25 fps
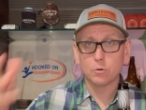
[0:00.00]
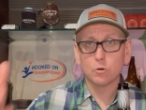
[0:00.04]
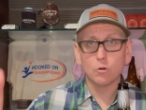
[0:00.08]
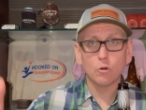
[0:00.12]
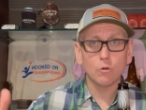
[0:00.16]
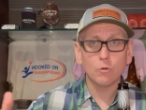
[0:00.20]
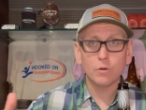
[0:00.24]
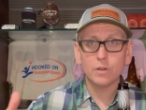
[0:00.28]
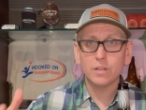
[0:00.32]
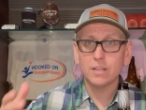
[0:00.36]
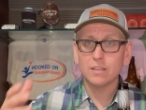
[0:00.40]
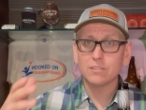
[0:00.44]
the
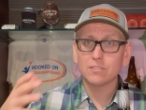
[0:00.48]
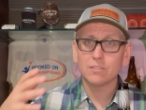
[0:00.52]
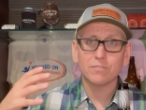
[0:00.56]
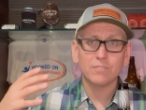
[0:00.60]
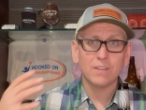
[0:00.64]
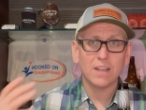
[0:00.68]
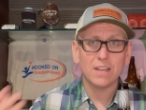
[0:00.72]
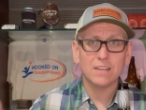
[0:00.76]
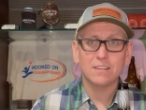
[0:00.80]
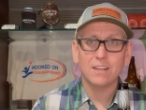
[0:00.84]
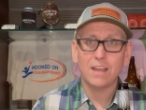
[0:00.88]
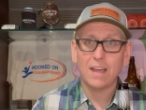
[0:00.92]
Bruery is a
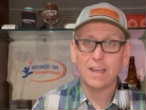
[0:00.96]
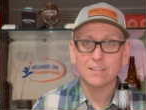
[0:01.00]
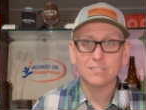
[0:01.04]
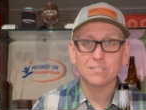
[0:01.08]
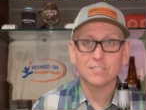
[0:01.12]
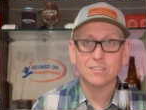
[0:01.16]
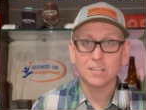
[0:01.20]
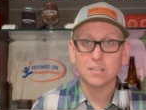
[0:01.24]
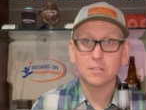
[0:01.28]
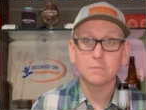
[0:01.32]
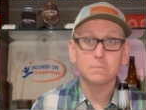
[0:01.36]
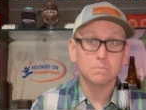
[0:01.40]

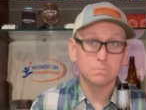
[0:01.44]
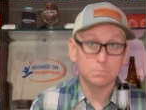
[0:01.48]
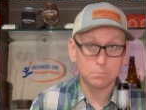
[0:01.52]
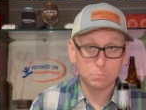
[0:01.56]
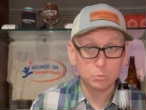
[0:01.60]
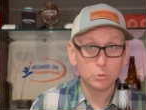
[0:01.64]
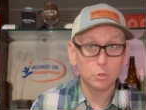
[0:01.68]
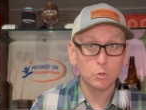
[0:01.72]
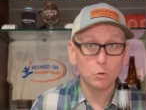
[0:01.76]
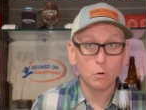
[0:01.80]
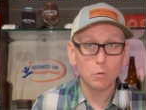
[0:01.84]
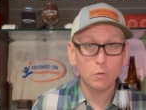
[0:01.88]
fantastic
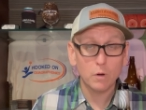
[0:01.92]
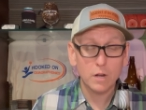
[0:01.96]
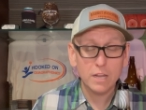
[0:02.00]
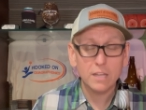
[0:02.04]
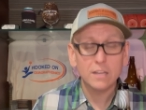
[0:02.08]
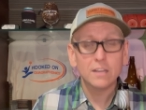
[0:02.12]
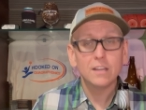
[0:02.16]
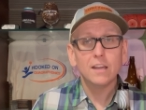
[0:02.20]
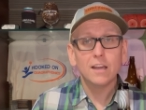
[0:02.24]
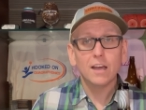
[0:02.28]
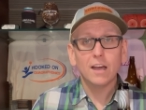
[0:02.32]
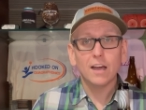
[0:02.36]

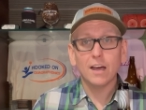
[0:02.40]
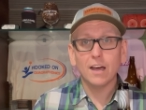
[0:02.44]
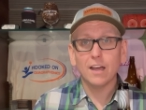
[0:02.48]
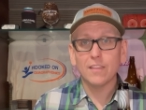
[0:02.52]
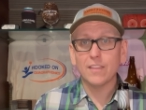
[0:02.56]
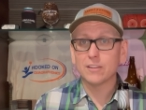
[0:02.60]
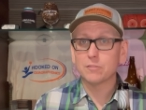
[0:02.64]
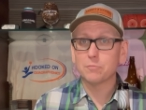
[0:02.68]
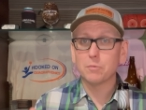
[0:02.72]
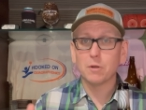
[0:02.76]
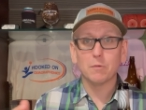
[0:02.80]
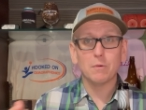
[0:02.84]
brewery
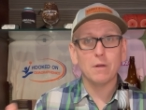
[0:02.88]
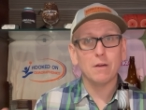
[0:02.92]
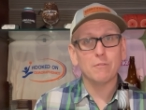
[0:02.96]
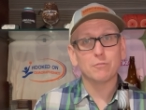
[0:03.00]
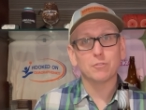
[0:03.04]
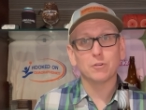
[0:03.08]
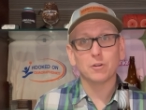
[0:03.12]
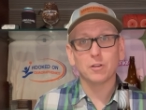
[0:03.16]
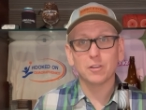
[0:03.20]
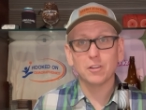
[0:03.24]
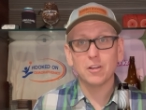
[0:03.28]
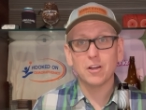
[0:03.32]
uh, that's been
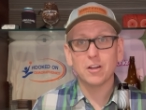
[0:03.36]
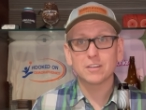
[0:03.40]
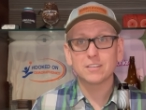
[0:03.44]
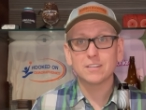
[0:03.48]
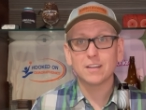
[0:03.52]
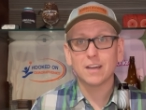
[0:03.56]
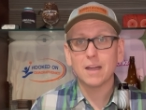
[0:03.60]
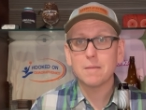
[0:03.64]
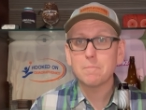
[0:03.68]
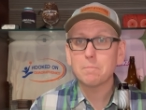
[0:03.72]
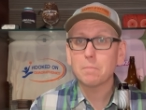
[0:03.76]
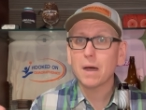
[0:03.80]
around for a
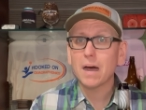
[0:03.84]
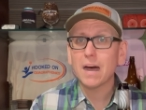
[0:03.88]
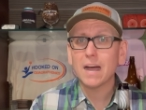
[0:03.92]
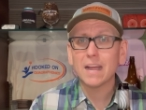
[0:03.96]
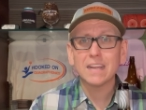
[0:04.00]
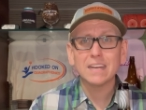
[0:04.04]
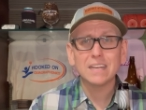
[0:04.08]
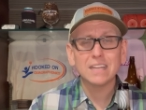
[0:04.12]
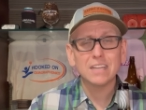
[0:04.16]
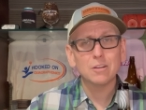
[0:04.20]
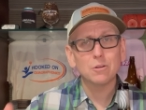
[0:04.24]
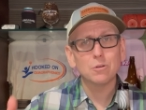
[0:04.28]
long time.
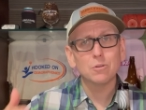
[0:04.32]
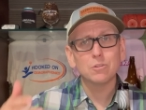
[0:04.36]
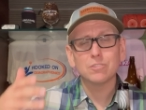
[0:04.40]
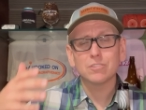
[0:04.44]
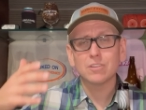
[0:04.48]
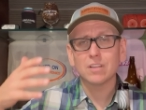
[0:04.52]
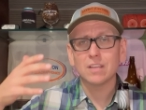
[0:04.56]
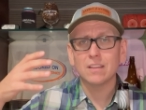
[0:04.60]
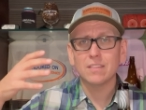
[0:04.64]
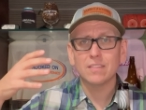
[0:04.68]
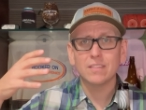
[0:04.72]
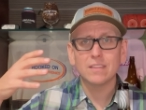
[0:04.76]

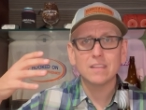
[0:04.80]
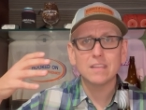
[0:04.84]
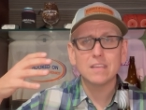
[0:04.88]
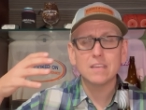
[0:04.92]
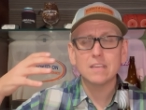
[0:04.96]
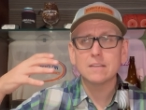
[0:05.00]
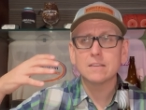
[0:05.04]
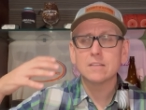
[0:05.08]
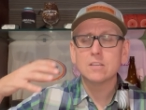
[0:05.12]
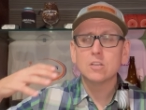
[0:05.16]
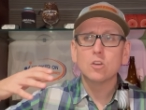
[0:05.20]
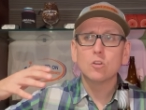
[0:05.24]
Pioneers in
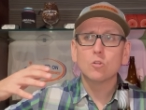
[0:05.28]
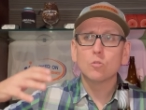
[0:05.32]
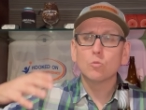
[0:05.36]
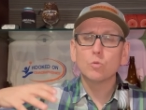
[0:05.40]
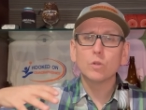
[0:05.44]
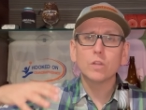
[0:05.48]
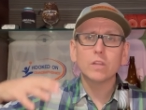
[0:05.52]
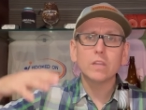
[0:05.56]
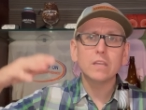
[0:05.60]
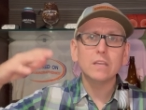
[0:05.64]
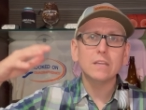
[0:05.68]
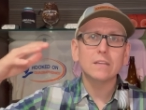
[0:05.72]
the
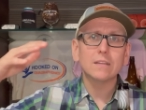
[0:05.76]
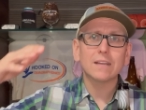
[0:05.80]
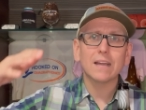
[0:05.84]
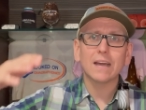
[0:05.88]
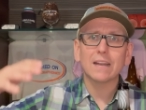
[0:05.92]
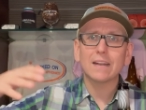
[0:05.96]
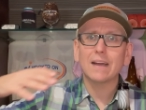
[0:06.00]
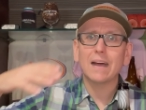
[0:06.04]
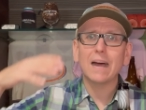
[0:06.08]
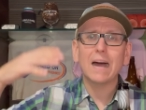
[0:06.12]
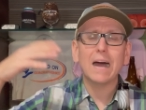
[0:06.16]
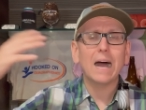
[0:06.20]
really
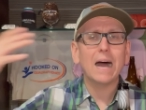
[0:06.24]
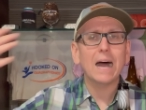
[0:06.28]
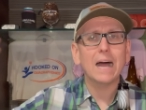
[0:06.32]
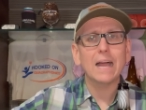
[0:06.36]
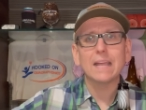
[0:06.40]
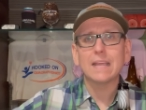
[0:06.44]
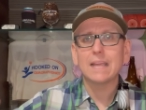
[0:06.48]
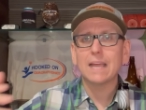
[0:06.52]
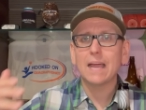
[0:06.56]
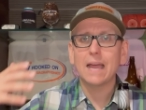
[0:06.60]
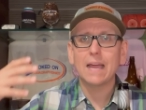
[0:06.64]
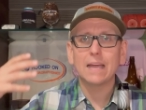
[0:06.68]
kind of
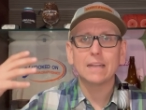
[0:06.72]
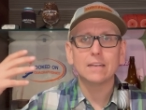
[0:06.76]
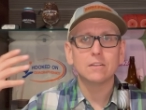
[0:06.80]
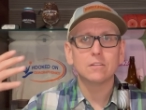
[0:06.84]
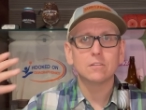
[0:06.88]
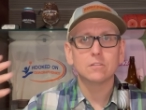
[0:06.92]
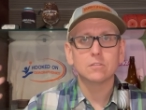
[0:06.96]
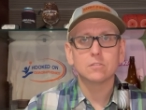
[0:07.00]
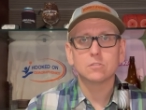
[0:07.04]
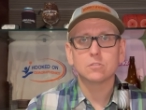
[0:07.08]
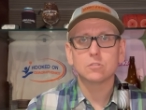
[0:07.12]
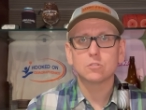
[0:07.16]
high
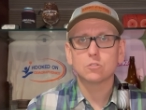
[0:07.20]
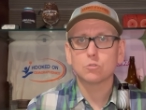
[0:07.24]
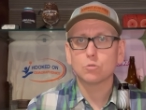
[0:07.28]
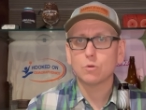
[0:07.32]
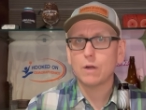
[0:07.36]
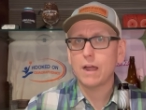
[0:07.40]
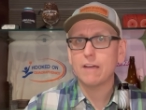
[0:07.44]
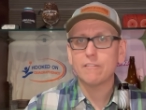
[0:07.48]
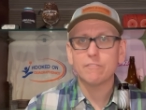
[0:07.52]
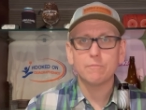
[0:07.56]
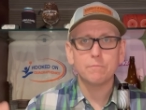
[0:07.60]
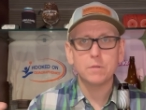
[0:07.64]
end
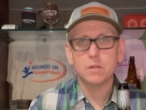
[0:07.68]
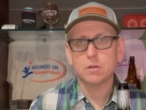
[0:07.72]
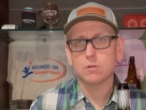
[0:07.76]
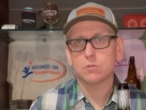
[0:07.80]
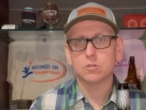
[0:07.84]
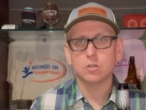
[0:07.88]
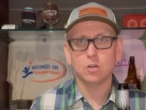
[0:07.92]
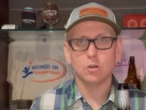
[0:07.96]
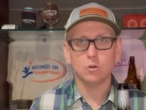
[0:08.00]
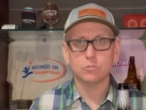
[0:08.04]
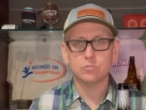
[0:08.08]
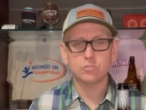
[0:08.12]
craft
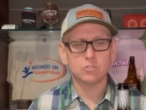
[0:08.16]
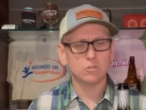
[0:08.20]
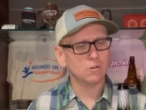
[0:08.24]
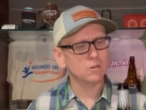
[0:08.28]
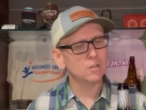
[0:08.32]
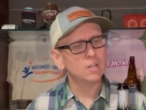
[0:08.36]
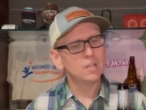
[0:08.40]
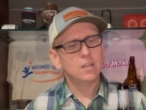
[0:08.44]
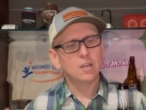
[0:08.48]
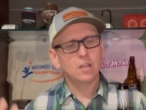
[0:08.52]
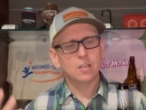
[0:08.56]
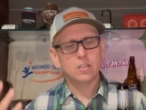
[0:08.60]
beer
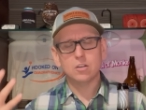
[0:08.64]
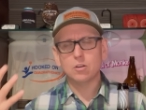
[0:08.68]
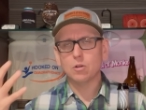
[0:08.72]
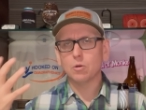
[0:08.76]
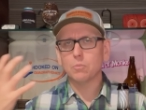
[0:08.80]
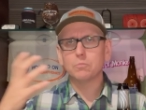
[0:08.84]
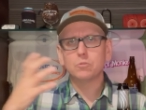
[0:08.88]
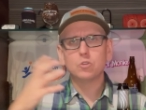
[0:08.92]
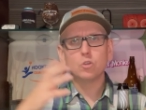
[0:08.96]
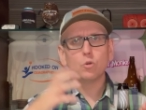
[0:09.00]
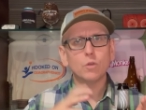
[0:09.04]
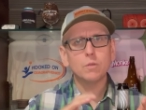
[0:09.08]
culture. You
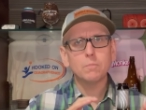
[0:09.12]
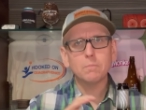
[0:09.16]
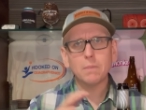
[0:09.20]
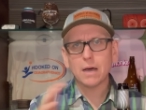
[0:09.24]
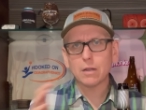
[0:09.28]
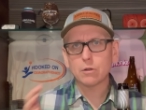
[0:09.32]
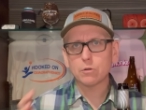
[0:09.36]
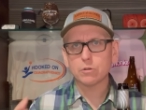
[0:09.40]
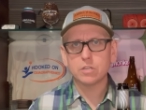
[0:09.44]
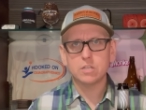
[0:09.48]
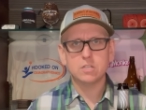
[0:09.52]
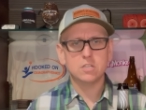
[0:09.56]
know, doing
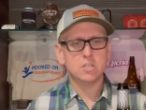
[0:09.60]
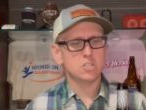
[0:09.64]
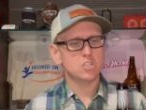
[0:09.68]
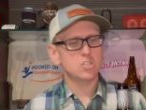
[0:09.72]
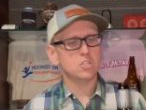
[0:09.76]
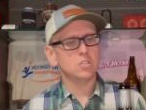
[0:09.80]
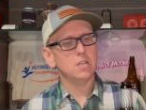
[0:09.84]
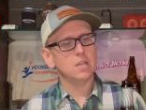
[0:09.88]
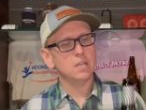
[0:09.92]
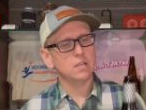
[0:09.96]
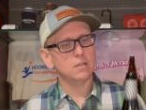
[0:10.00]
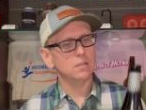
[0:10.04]
bottle
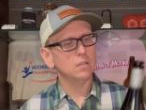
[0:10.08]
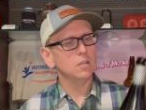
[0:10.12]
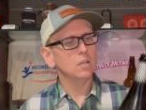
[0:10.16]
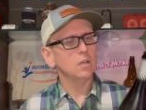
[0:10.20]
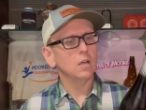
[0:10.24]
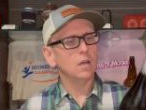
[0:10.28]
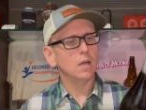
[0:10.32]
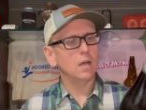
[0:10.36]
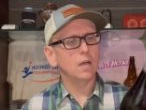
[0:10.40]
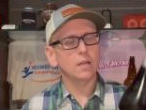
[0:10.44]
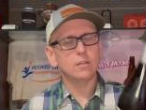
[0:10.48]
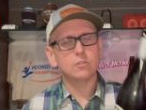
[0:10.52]
conditioning,
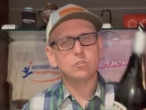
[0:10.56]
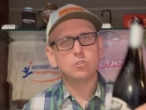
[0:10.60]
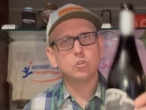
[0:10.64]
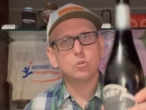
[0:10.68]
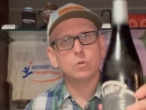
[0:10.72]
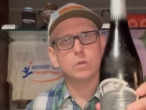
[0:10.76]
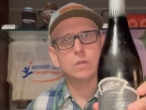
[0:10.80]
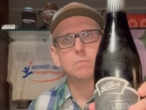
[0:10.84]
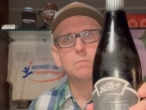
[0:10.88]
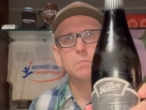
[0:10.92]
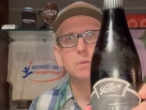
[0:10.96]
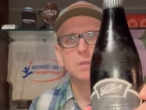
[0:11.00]
uh,
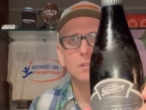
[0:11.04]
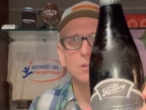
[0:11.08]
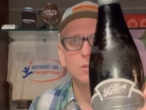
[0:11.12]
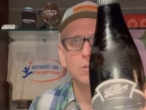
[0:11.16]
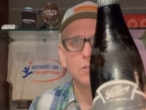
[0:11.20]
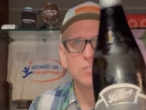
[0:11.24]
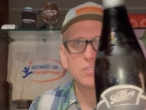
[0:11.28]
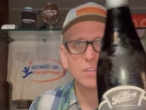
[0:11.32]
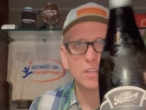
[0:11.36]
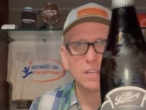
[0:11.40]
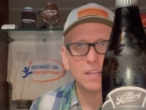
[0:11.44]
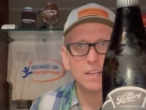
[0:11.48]
doing
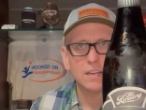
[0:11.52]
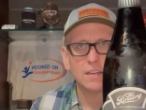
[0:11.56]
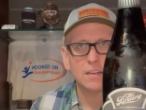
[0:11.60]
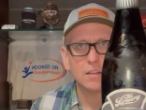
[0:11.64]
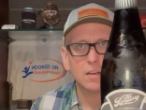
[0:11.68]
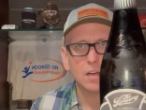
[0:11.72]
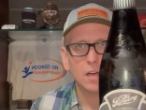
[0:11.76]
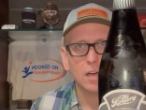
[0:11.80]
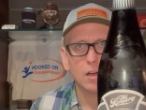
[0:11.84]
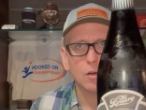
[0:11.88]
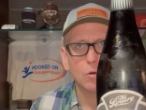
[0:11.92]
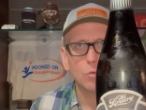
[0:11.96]
beers
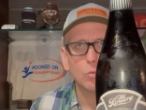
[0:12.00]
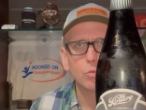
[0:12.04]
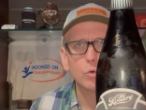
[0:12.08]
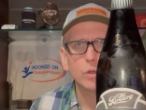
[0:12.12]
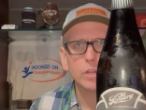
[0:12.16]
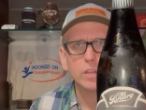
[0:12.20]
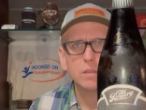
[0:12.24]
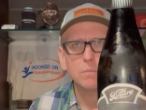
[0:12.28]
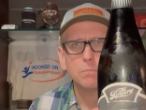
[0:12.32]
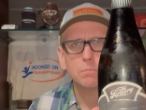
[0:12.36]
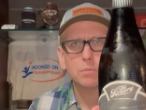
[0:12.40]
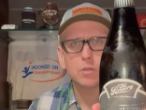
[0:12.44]
in uh,
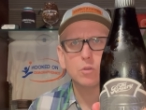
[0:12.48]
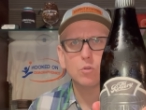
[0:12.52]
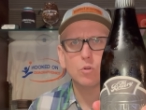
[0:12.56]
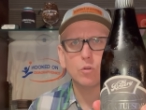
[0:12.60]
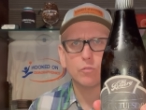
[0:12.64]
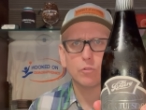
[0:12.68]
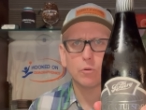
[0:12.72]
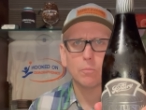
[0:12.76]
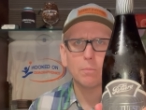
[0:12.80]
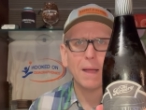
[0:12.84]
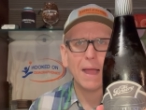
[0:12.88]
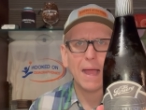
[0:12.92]
really
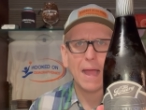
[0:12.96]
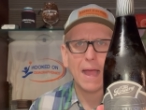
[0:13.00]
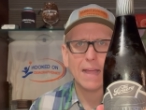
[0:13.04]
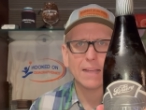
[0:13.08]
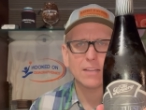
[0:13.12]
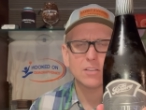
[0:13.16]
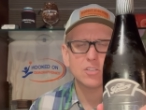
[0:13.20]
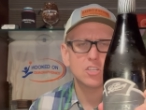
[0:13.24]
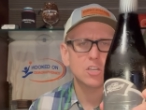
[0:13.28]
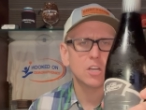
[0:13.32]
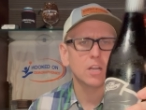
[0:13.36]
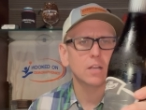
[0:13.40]
beautiful
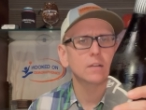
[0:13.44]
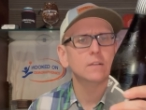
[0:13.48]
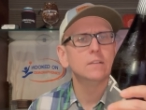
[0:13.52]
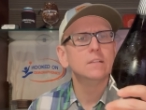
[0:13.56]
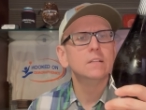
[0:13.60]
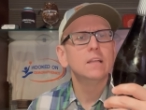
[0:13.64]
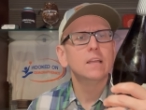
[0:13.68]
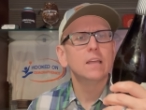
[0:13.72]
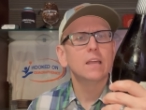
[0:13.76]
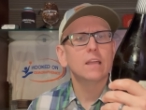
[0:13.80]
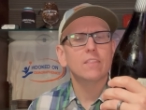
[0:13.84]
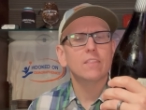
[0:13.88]
packaging